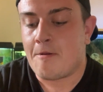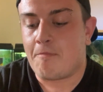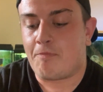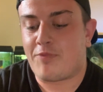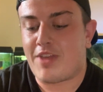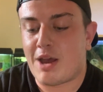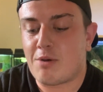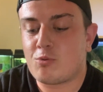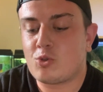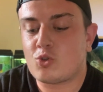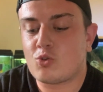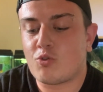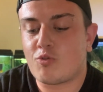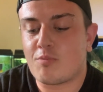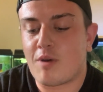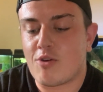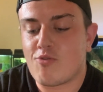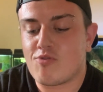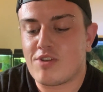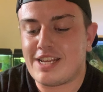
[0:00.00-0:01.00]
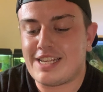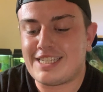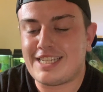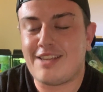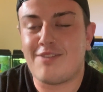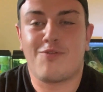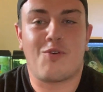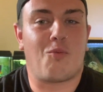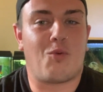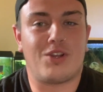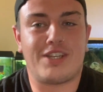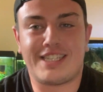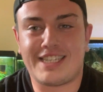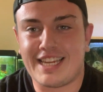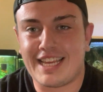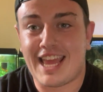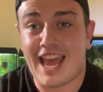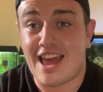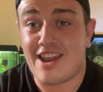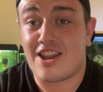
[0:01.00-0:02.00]
that was sort of my reasoning for wanting
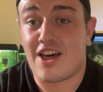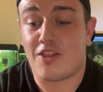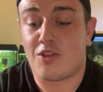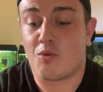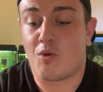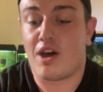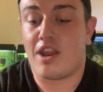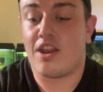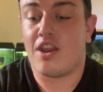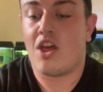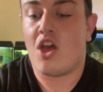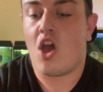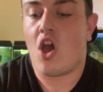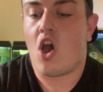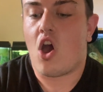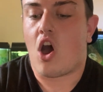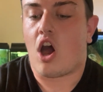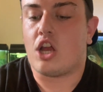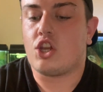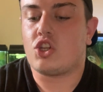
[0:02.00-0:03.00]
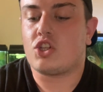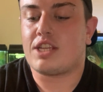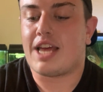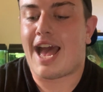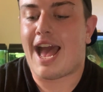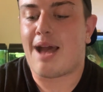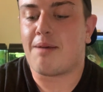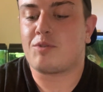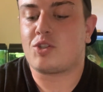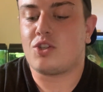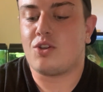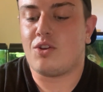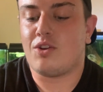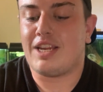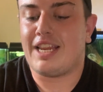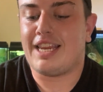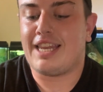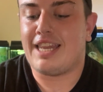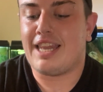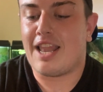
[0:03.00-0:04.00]
to get another one. I just
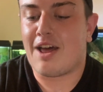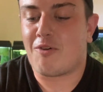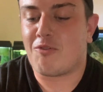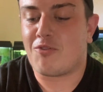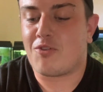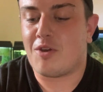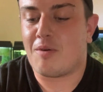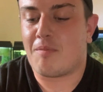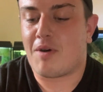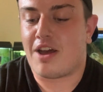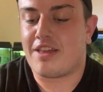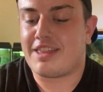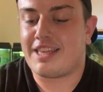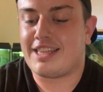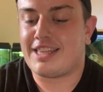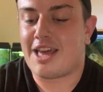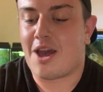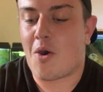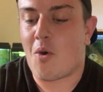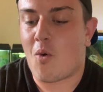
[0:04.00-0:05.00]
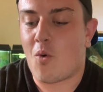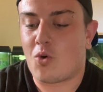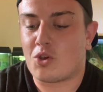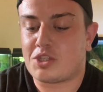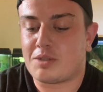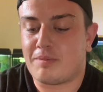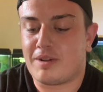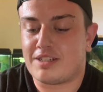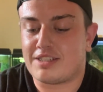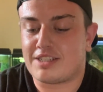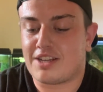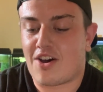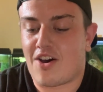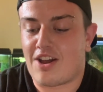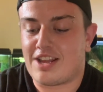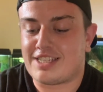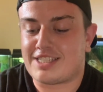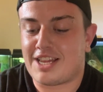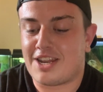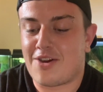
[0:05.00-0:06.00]
absolutely love them. I think they're awesome little
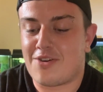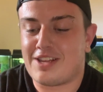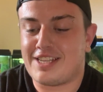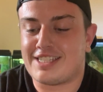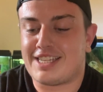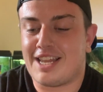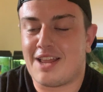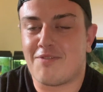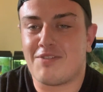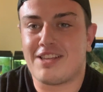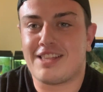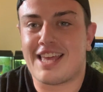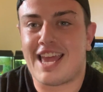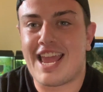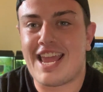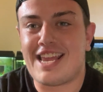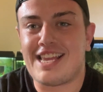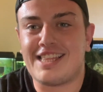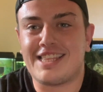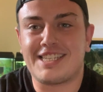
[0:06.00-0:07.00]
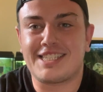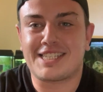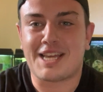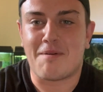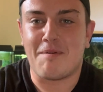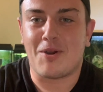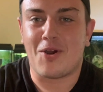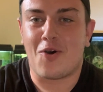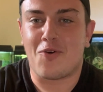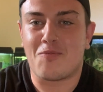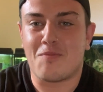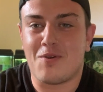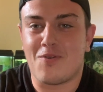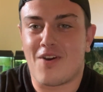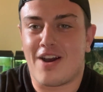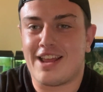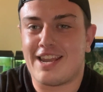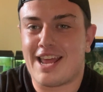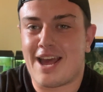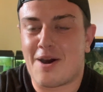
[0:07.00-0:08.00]
guys. I know he's loving the heat that's coming off me
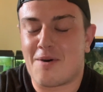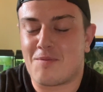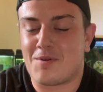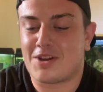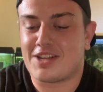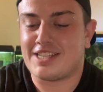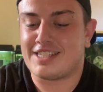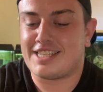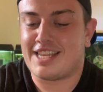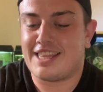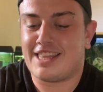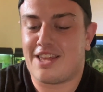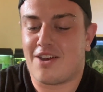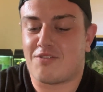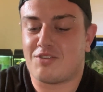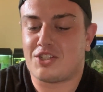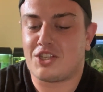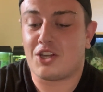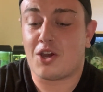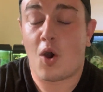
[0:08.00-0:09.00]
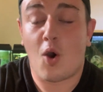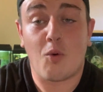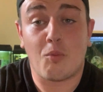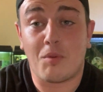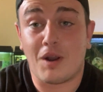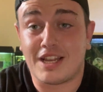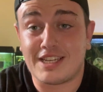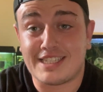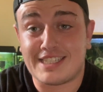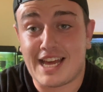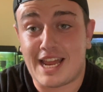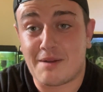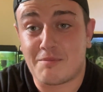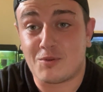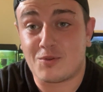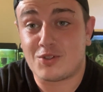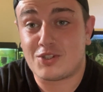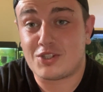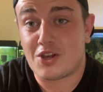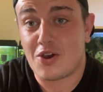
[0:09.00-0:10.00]
right now because they're obviously cold-blooded
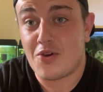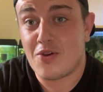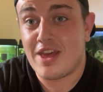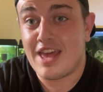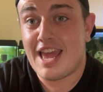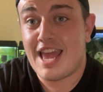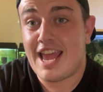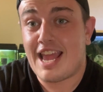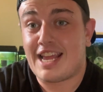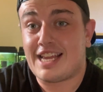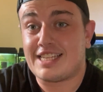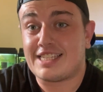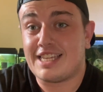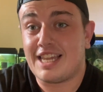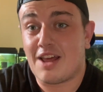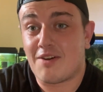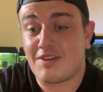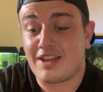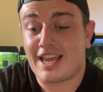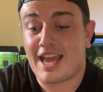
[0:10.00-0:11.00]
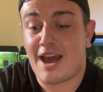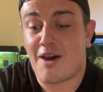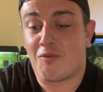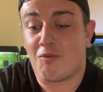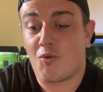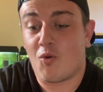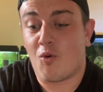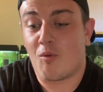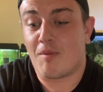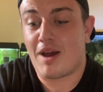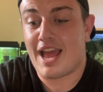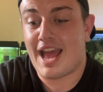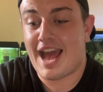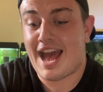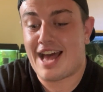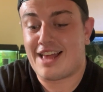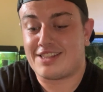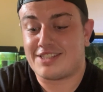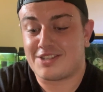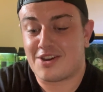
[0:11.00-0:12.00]
animals, so he's loving how warm my
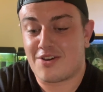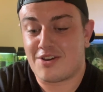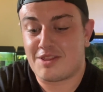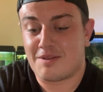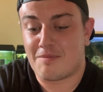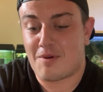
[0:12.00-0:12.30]
hands are at the